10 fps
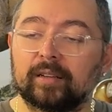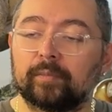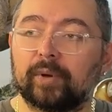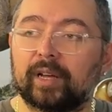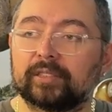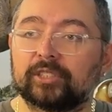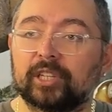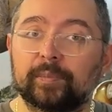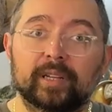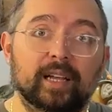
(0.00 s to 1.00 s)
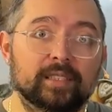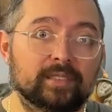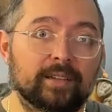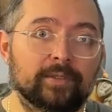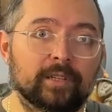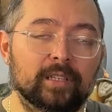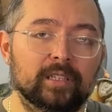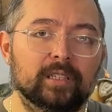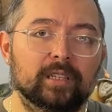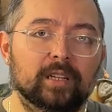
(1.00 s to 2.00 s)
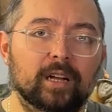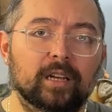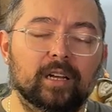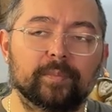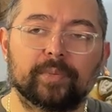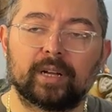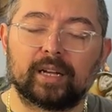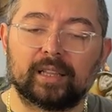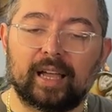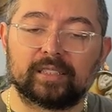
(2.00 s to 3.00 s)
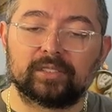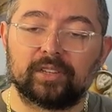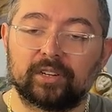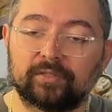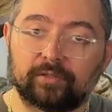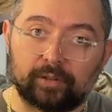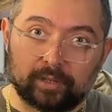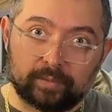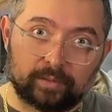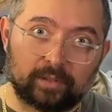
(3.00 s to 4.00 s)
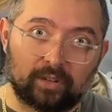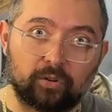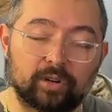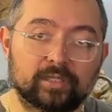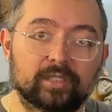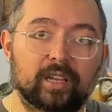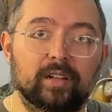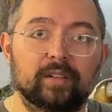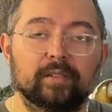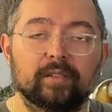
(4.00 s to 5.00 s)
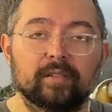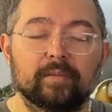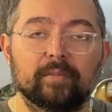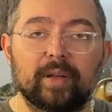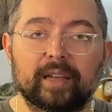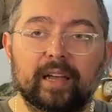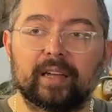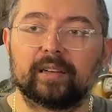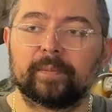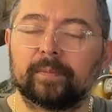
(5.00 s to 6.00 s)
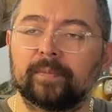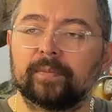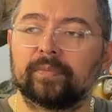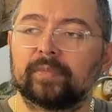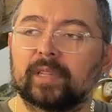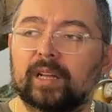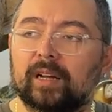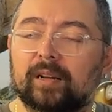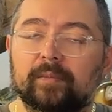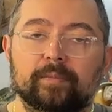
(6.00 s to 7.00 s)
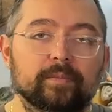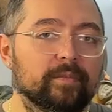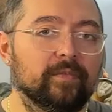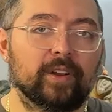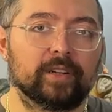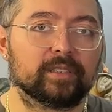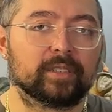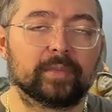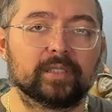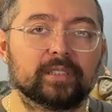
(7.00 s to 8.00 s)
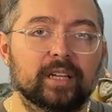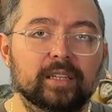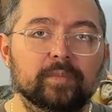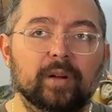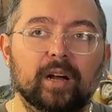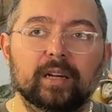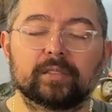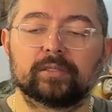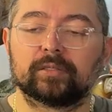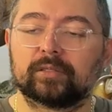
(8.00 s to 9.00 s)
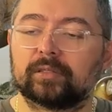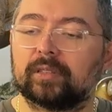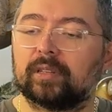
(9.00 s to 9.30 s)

But shipping has definitely gone up. Last year for the quarter scale Maquette, very similar size box.